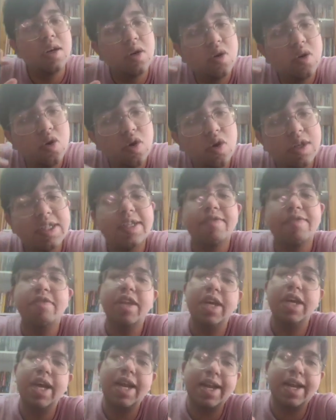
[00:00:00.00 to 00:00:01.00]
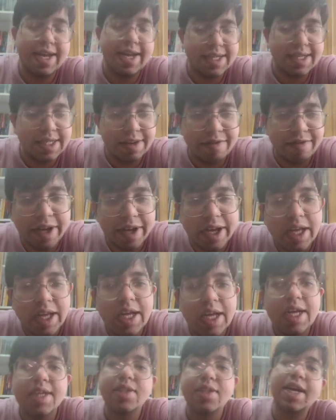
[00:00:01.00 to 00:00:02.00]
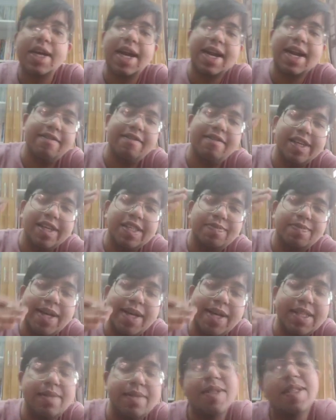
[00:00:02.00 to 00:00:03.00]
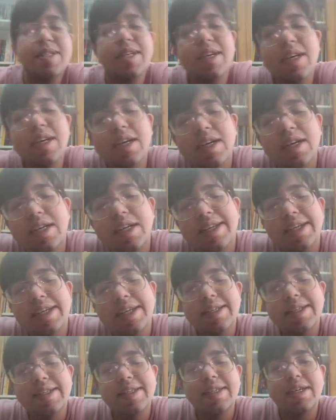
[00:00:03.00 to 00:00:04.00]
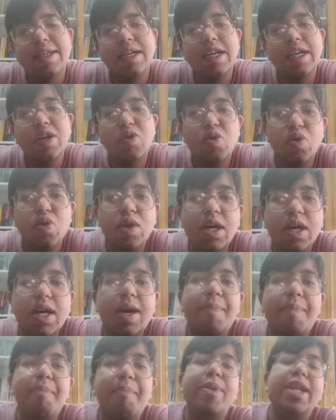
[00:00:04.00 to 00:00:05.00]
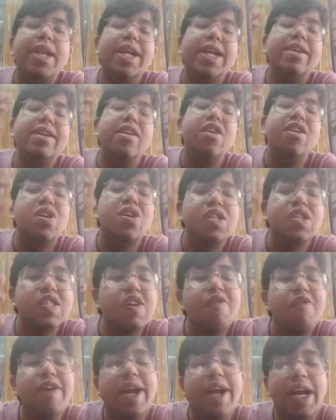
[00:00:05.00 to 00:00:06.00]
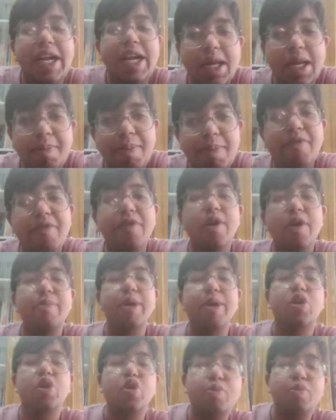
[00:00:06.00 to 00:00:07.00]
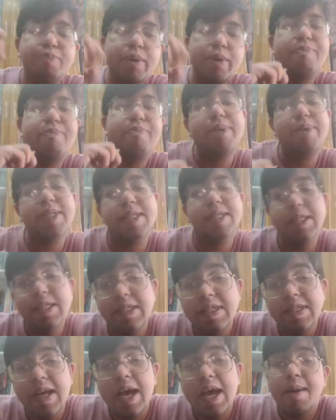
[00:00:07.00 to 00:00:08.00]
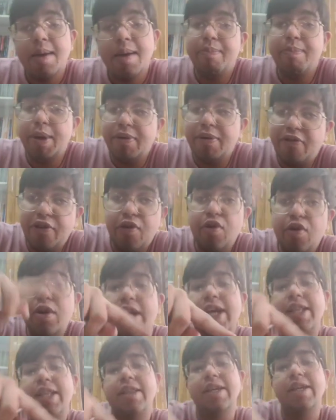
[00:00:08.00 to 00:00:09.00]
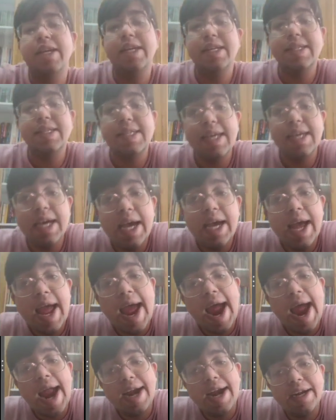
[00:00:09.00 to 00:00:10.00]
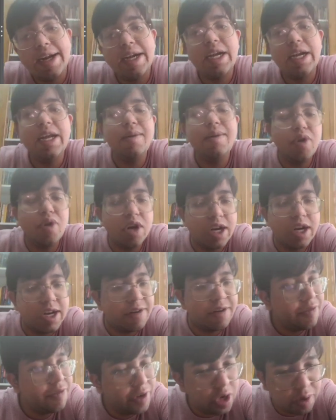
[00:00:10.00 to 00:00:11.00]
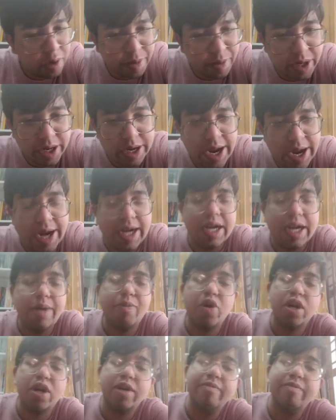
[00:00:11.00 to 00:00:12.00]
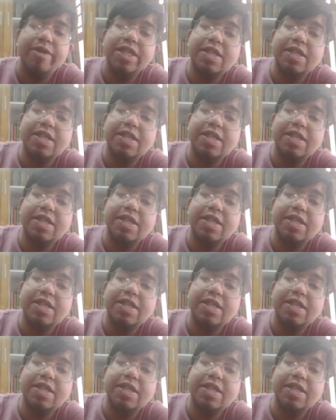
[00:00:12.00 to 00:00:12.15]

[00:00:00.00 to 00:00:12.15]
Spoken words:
cold stiffening, and gas stiffening. So cadaveric spasm is due to the complete loss of ATP from a group of muscles before death. It is a antemortem phenomenon. Antemortem means